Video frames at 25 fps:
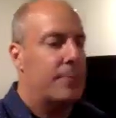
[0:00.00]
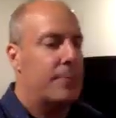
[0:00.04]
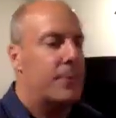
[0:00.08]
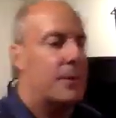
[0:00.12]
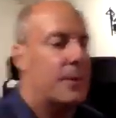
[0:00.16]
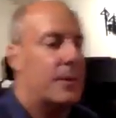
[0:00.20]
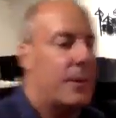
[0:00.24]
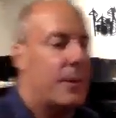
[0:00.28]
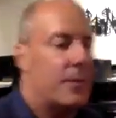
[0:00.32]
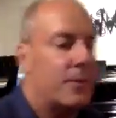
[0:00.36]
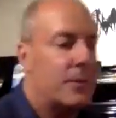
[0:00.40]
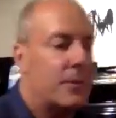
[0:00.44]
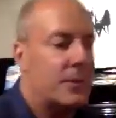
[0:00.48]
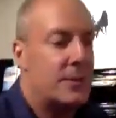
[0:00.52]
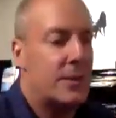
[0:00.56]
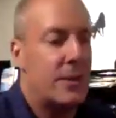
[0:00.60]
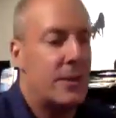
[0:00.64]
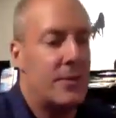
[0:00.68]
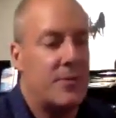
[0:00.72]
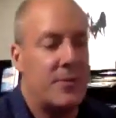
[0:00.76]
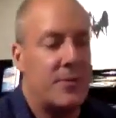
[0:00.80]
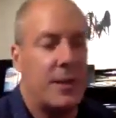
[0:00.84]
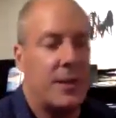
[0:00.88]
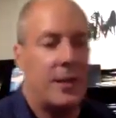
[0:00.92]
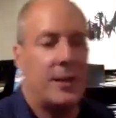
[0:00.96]
Okay, and once I
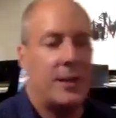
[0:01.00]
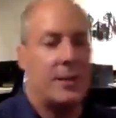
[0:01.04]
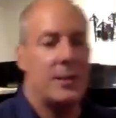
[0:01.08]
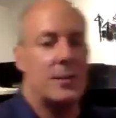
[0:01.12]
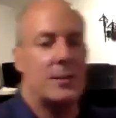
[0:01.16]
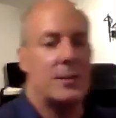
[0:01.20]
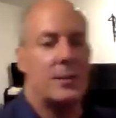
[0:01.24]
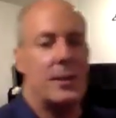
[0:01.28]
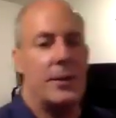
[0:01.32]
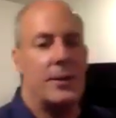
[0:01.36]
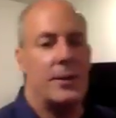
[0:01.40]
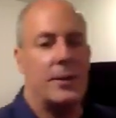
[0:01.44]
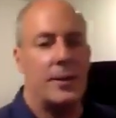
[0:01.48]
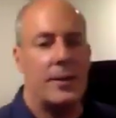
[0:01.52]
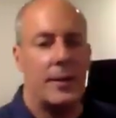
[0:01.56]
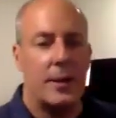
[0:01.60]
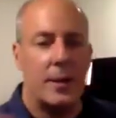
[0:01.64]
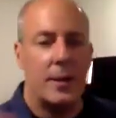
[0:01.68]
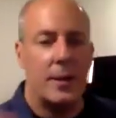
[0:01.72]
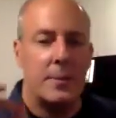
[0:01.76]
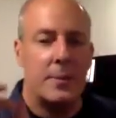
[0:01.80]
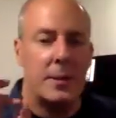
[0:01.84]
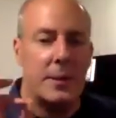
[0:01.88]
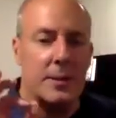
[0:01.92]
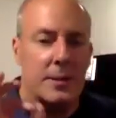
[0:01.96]
find the center, then
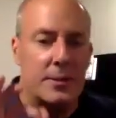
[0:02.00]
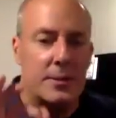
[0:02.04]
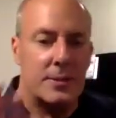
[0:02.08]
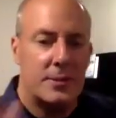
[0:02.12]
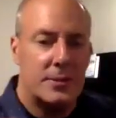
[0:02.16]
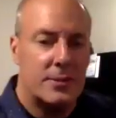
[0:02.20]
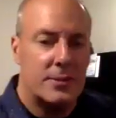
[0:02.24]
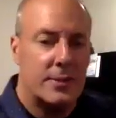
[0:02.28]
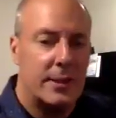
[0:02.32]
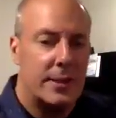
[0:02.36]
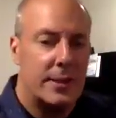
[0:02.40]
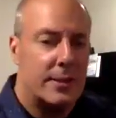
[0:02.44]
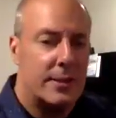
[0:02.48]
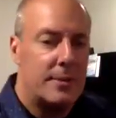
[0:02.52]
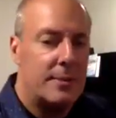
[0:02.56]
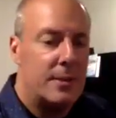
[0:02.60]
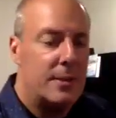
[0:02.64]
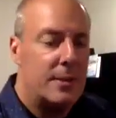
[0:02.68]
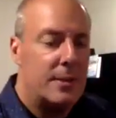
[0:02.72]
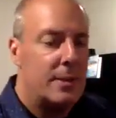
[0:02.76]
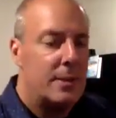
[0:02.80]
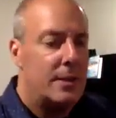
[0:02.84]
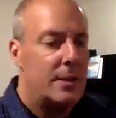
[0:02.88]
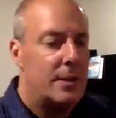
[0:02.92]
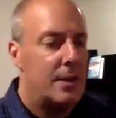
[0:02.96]
I'm going to just try to
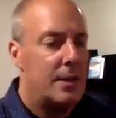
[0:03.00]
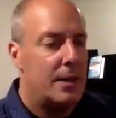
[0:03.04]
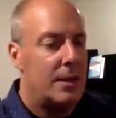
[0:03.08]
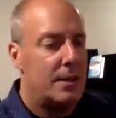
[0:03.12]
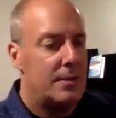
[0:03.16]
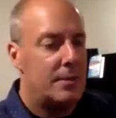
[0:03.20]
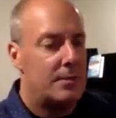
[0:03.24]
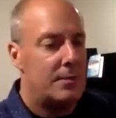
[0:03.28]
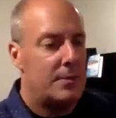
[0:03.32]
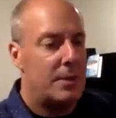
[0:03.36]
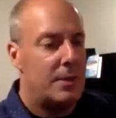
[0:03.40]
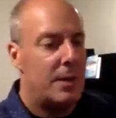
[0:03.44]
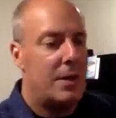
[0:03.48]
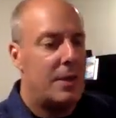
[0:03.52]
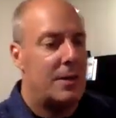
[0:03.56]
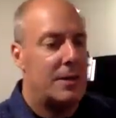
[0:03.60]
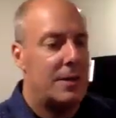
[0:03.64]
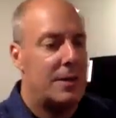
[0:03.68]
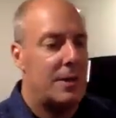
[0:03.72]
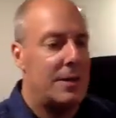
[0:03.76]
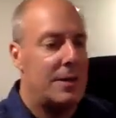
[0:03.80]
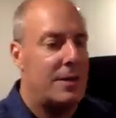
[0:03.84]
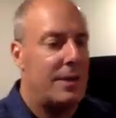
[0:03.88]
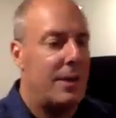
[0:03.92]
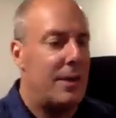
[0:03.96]
honk
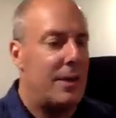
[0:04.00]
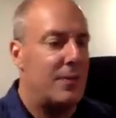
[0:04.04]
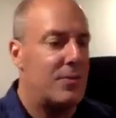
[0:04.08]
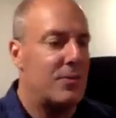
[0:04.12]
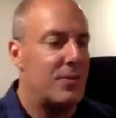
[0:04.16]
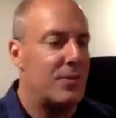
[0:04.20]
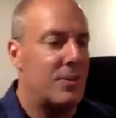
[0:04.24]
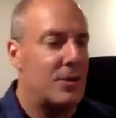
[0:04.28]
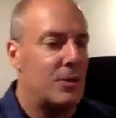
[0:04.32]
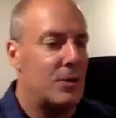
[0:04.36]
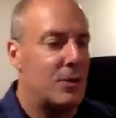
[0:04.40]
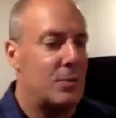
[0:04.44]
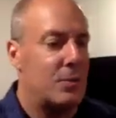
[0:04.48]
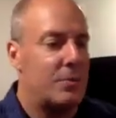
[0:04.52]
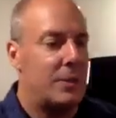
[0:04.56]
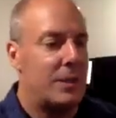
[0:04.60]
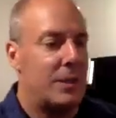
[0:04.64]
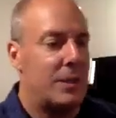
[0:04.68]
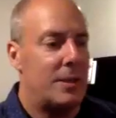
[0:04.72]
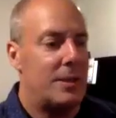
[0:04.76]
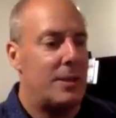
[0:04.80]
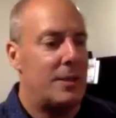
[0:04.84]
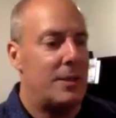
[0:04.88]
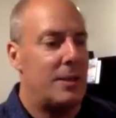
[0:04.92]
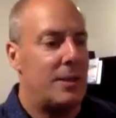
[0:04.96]
on that for a little
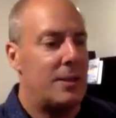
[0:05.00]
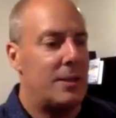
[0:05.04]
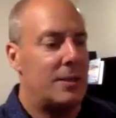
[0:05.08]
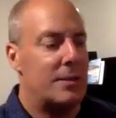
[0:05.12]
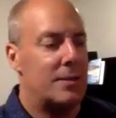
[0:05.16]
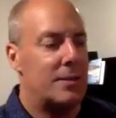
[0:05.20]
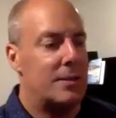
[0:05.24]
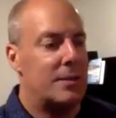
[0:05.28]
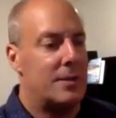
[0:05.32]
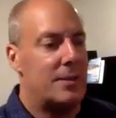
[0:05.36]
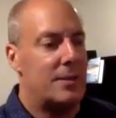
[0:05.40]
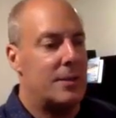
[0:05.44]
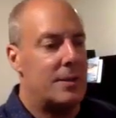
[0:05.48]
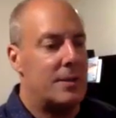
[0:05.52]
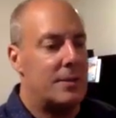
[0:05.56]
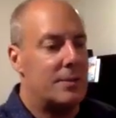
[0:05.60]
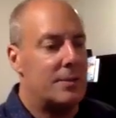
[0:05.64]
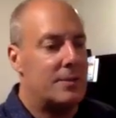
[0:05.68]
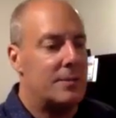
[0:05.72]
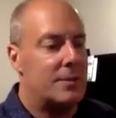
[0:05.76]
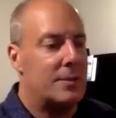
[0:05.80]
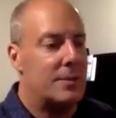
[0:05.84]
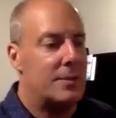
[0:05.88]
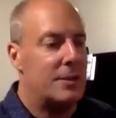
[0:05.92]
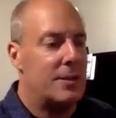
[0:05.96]
bit and
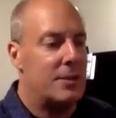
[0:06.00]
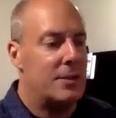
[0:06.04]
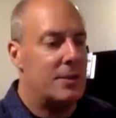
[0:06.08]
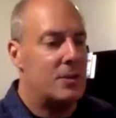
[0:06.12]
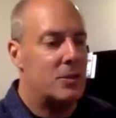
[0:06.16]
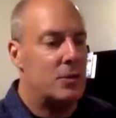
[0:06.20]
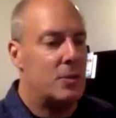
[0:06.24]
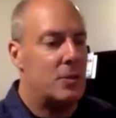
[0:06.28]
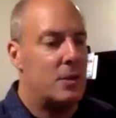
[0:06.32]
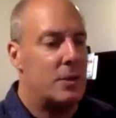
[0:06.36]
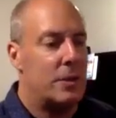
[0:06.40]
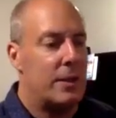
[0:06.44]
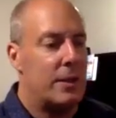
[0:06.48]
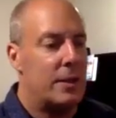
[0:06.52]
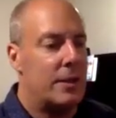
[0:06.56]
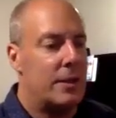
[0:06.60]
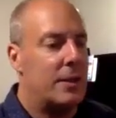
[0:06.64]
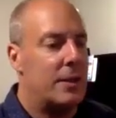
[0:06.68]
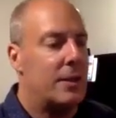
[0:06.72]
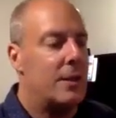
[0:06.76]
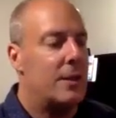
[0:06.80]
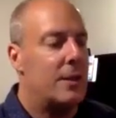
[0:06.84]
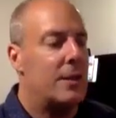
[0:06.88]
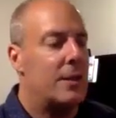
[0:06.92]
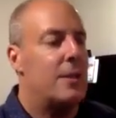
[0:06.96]
enjoy
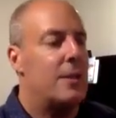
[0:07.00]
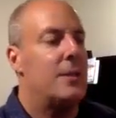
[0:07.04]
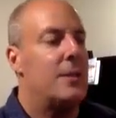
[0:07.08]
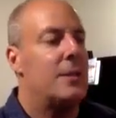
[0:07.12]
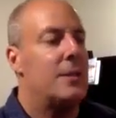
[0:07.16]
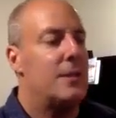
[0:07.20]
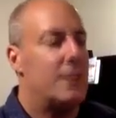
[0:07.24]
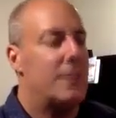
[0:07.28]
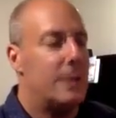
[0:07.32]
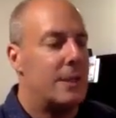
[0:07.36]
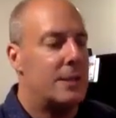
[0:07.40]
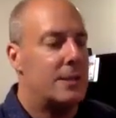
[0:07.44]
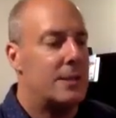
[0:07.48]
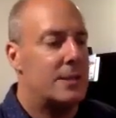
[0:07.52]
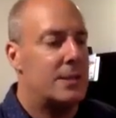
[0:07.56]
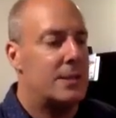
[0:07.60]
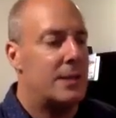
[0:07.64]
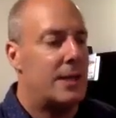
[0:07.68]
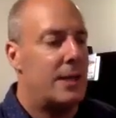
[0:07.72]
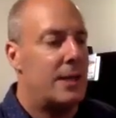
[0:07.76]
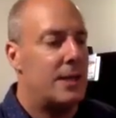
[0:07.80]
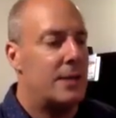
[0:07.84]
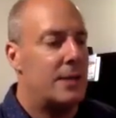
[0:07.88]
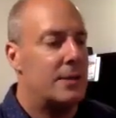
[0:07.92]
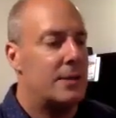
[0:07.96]
that
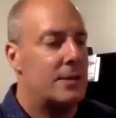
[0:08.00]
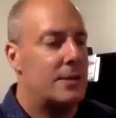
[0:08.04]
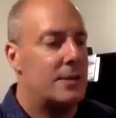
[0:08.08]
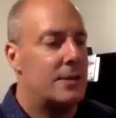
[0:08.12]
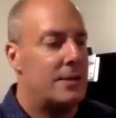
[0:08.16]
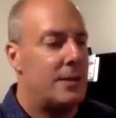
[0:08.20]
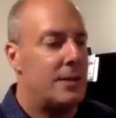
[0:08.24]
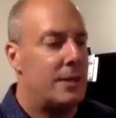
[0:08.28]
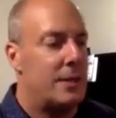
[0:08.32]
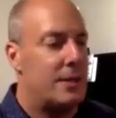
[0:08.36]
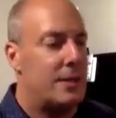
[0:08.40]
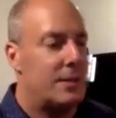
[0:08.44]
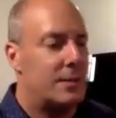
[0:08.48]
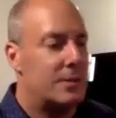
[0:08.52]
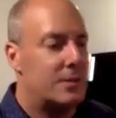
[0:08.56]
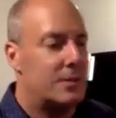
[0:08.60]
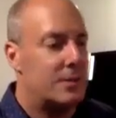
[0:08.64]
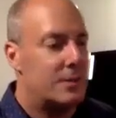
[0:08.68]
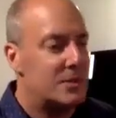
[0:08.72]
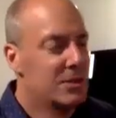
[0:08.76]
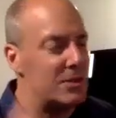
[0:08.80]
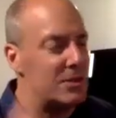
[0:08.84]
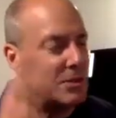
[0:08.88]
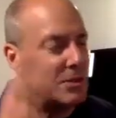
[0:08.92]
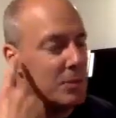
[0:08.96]
sound, and
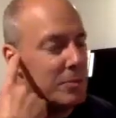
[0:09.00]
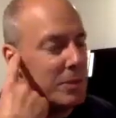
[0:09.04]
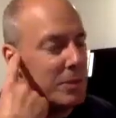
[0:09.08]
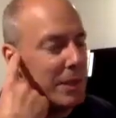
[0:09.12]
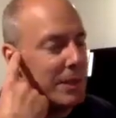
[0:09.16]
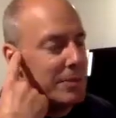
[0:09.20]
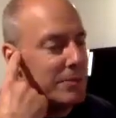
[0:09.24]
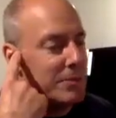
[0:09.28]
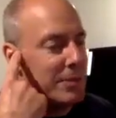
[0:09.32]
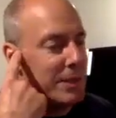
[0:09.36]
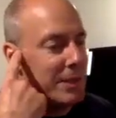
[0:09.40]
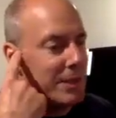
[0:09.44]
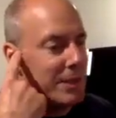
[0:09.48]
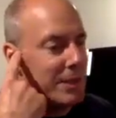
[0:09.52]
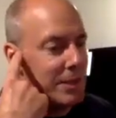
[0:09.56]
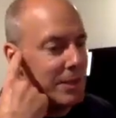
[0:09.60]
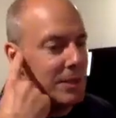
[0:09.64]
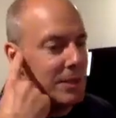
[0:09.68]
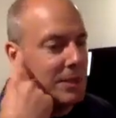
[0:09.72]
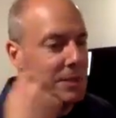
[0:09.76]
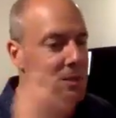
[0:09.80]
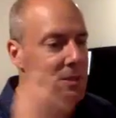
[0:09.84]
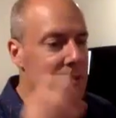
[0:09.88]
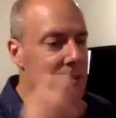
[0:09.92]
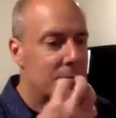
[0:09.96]
just to remind my
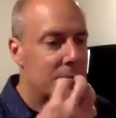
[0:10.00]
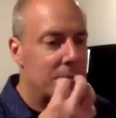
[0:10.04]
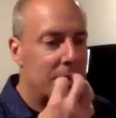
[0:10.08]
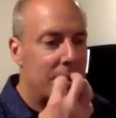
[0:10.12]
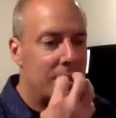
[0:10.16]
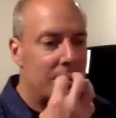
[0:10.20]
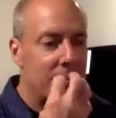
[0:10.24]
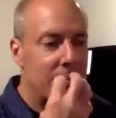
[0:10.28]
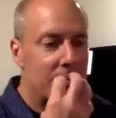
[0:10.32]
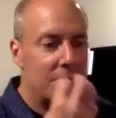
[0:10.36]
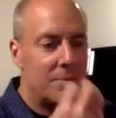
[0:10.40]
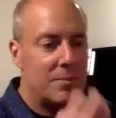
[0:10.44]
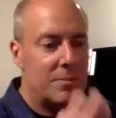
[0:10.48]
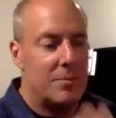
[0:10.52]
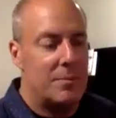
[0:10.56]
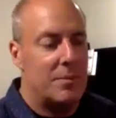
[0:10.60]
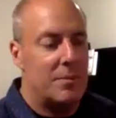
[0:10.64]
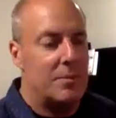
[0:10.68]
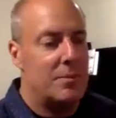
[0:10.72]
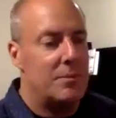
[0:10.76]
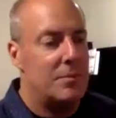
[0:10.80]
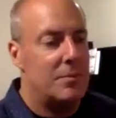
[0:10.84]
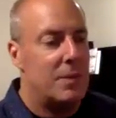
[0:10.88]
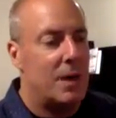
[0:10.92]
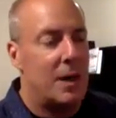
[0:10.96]
ears and my
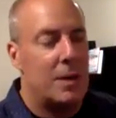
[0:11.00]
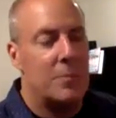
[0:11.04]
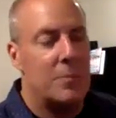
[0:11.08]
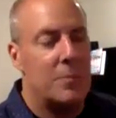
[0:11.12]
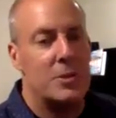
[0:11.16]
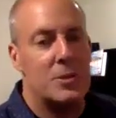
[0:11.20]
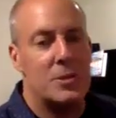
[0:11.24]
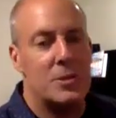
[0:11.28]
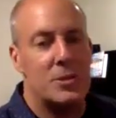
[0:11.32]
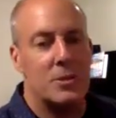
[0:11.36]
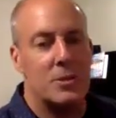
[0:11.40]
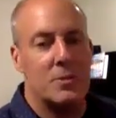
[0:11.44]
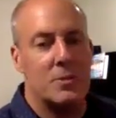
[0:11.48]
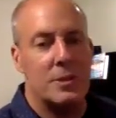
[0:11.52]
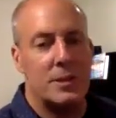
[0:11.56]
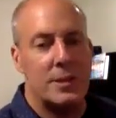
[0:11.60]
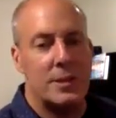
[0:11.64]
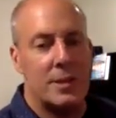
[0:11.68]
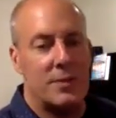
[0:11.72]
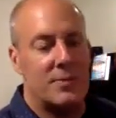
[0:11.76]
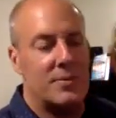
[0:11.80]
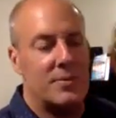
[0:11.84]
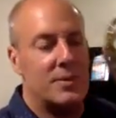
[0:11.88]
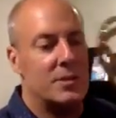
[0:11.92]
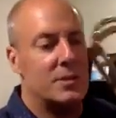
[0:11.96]
embouchure what
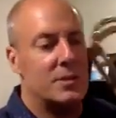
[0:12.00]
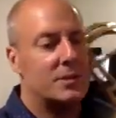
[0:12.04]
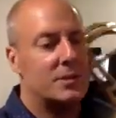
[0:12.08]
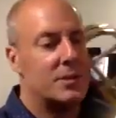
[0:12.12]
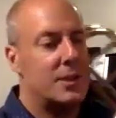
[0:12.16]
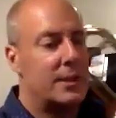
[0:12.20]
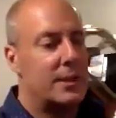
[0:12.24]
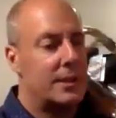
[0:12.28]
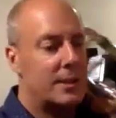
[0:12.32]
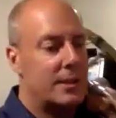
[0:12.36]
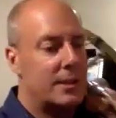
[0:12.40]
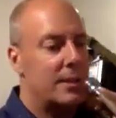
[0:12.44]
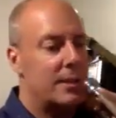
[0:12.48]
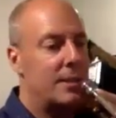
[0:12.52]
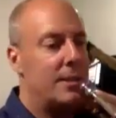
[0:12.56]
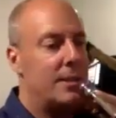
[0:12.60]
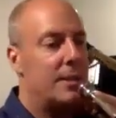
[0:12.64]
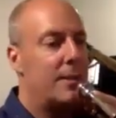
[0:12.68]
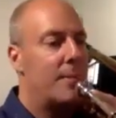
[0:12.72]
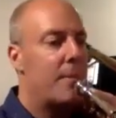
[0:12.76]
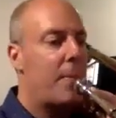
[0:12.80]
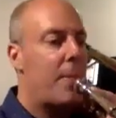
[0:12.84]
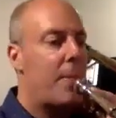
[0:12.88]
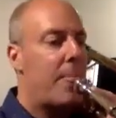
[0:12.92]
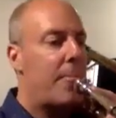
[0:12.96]
that feels like.
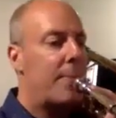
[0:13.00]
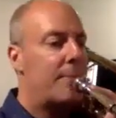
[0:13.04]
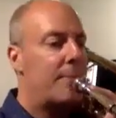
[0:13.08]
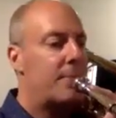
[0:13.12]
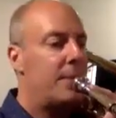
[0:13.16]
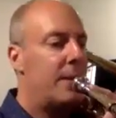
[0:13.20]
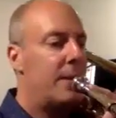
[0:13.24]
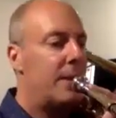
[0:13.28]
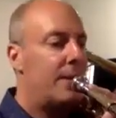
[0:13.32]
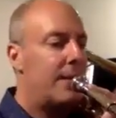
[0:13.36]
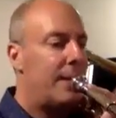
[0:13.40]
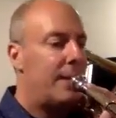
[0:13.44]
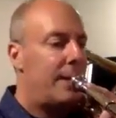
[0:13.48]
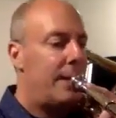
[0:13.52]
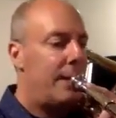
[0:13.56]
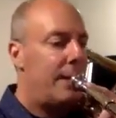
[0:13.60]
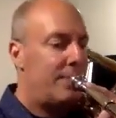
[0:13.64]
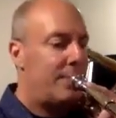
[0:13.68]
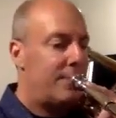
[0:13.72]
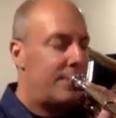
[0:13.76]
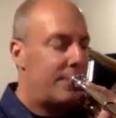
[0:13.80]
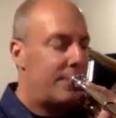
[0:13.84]
Now the F.